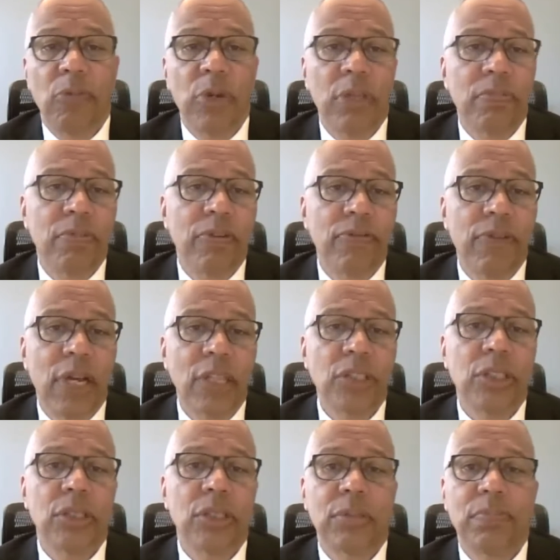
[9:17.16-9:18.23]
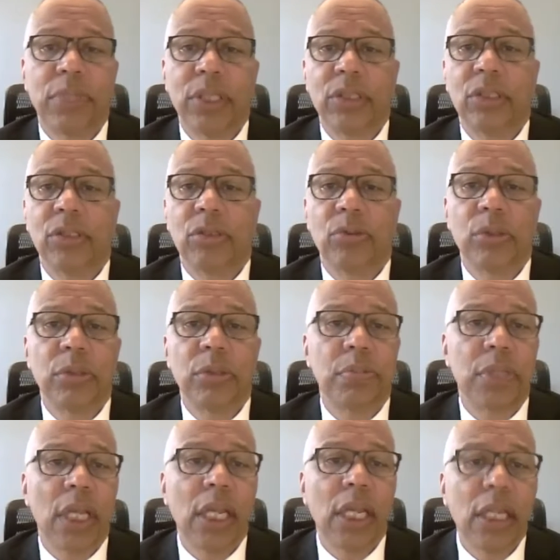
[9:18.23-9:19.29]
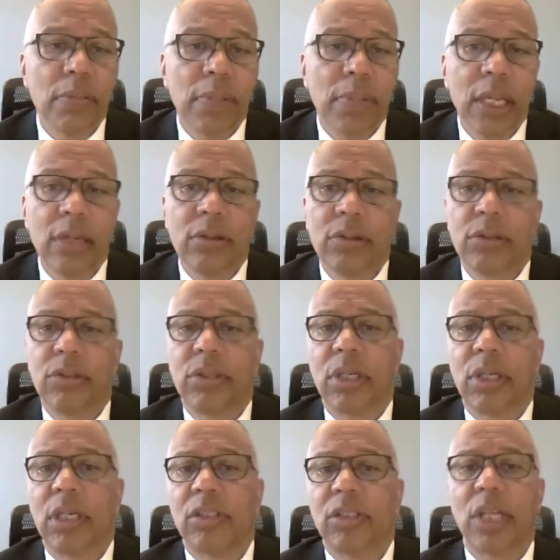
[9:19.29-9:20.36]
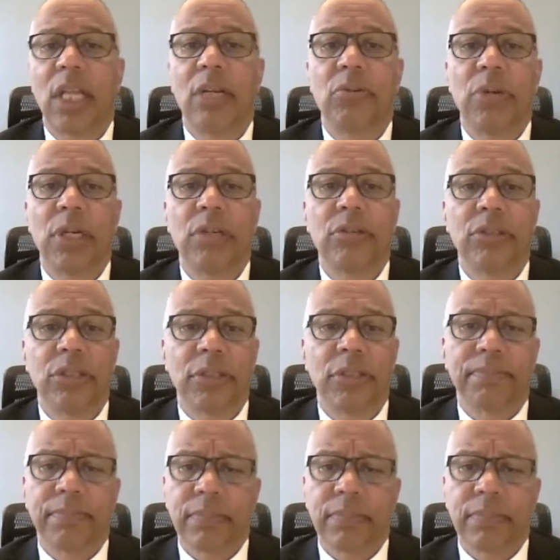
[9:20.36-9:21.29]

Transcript: With professional business groups, incubators, and accelerators